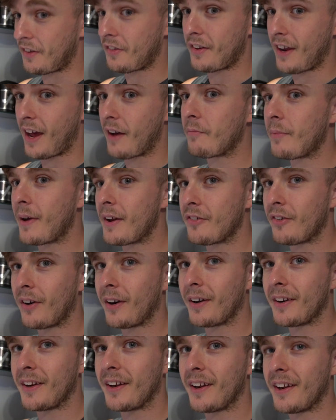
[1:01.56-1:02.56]
um, doesn't have
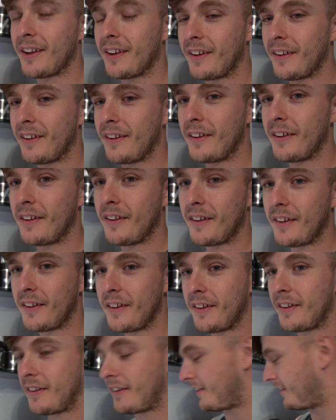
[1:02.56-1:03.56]
beta-alanine in it. Just have a sip
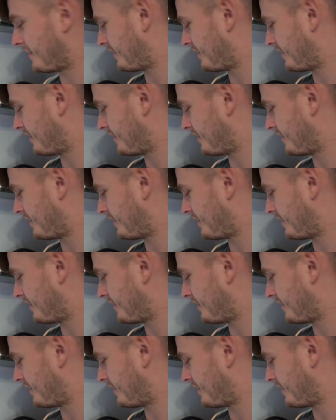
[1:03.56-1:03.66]
of it.